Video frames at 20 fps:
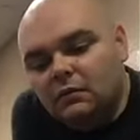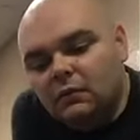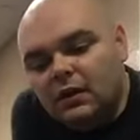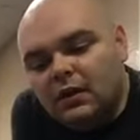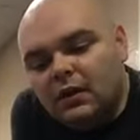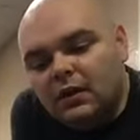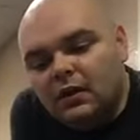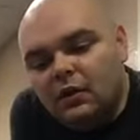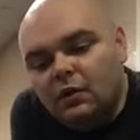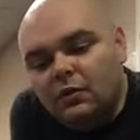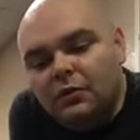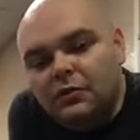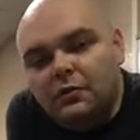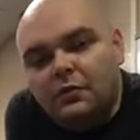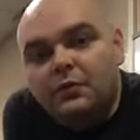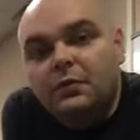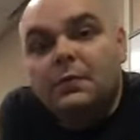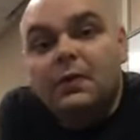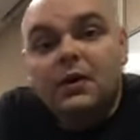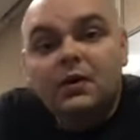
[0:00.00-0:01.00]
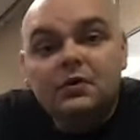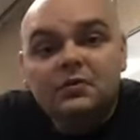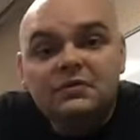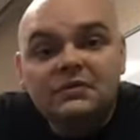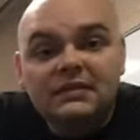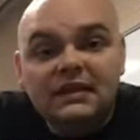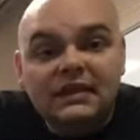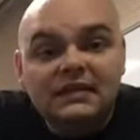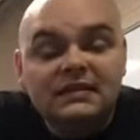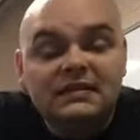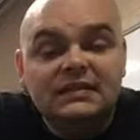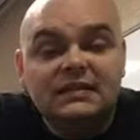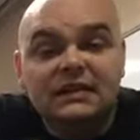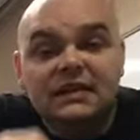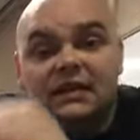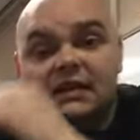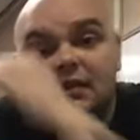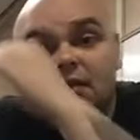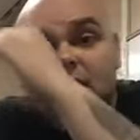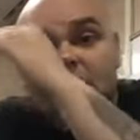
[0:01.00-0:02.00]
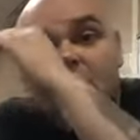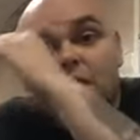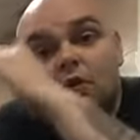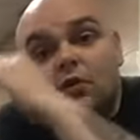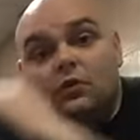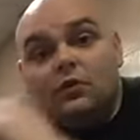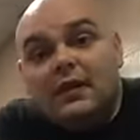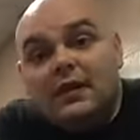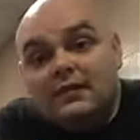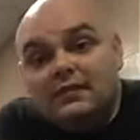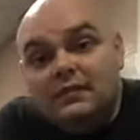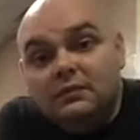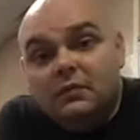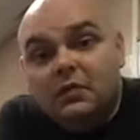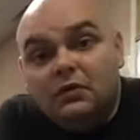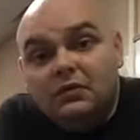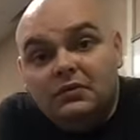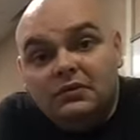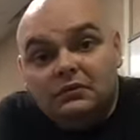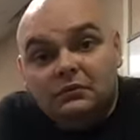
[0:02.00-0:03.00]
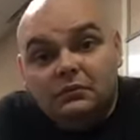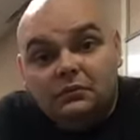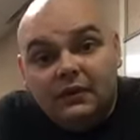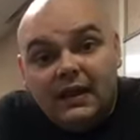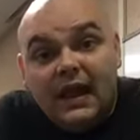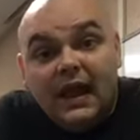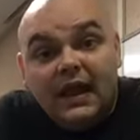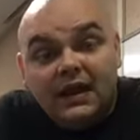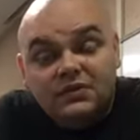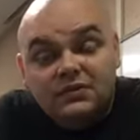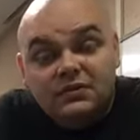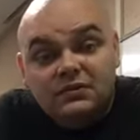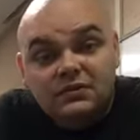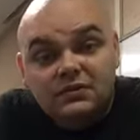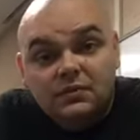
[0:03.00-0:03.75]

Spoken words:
we're going to go through the post and see who has the most reactions,